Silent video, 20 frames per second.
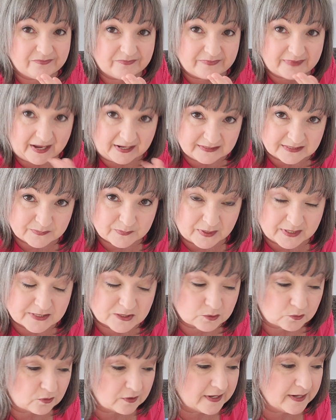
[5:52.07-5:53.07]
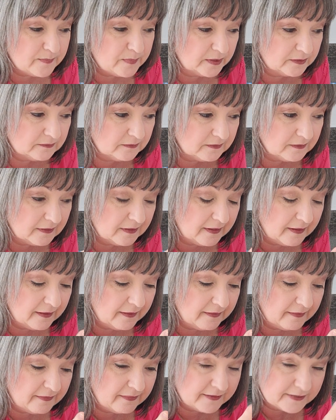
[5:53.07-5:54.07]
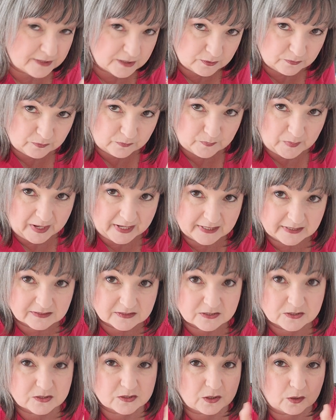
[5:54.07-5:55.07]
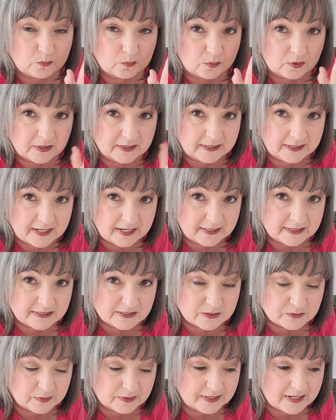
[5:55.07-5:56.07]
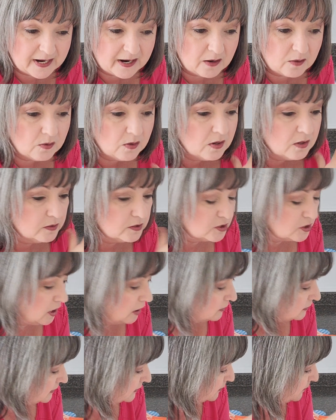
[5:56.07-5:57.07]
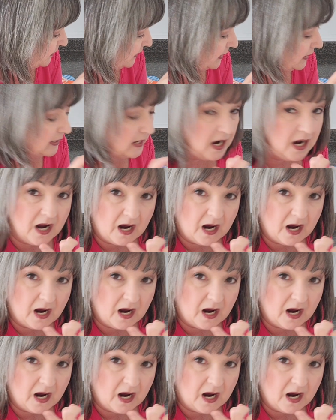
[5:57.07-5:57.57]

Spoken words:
that's my story about the toothpaste. So we're going to get into it now and talk a little bit.